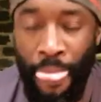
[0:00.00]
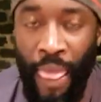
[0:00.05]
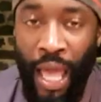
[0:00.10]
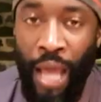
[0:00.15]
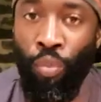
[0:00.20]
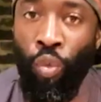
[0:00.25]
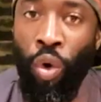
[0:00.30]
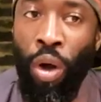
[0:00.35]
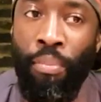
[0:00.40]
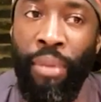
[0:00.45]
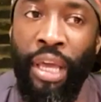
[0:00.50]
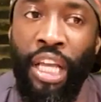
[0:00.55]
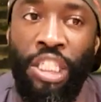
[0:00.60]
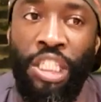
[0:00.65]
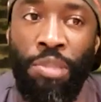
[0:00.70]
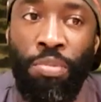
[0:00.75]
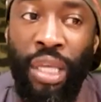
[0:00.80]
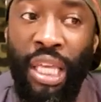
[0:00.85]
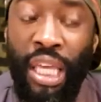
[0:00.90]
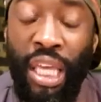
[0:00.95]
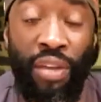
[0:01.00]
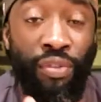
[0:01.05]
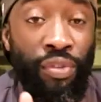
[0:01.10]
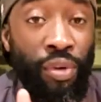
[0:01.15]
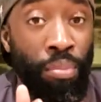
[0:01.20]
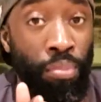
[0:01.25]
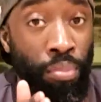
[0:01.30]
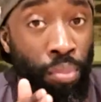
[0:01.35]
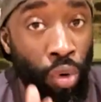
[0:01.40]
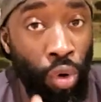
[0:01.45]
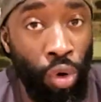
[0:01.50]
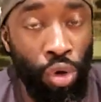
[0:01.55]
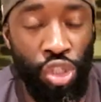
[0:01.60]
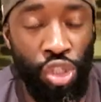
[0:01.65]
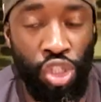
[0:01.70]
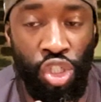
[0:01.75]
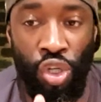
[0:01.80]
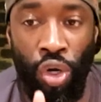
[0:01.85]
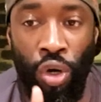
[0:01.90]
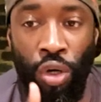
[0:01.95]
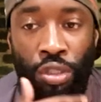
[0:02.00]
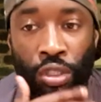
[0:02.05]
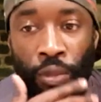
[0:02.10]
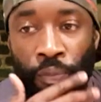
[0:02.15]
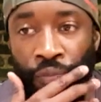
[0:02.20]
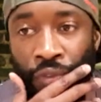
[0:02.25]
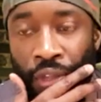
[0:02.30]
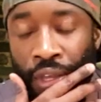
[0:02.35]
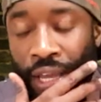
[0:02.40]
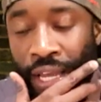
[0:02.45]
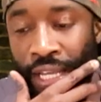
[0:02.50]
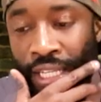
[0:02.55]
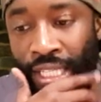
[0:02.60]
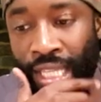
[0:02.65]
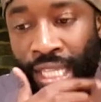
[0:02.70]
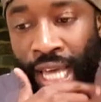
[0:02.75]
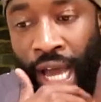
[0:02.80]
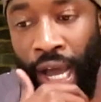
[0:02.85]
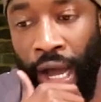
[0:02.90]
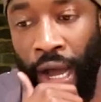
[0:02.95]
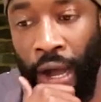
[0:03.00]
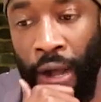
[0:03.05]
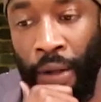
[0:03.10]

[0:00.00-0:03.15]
And what makes me even more shocked is that